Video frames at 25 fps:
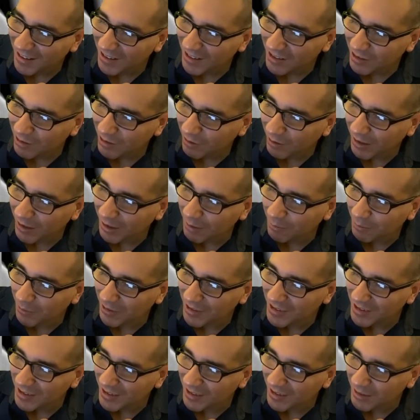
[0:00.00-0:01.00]
So we end up with
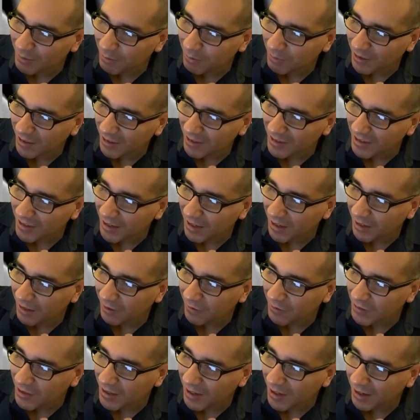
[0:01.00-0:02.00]
6 plus
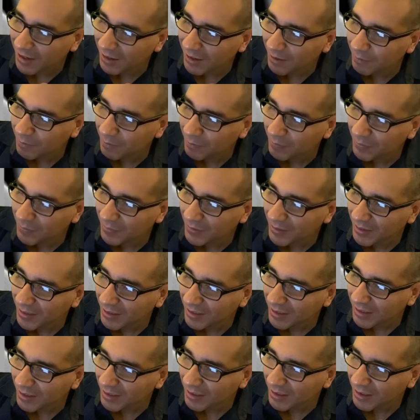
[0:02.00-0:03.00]
negative 10.
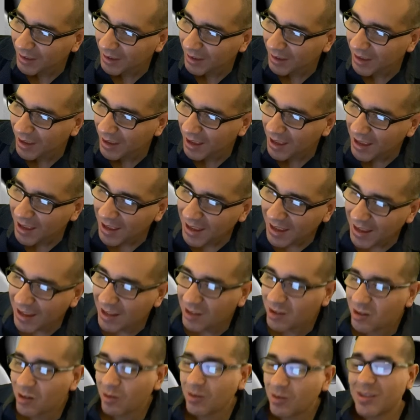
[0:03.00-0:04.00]

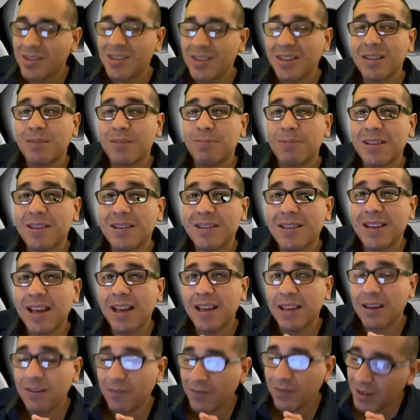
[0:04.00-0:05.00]
And so 6 plus
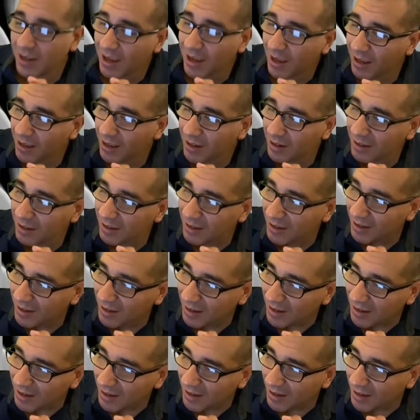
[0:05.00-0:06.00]
negative 10
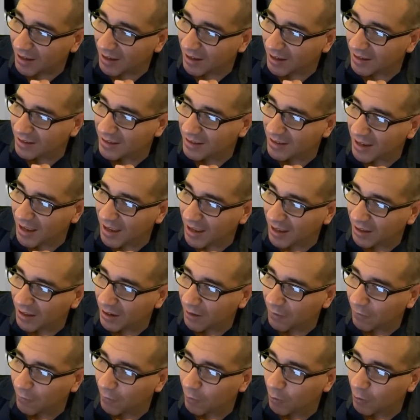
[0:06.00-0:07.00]
is
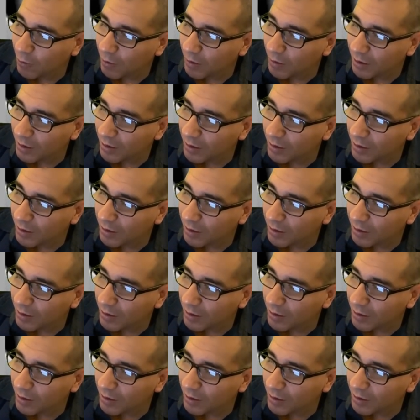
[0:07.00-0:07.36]
negative 4.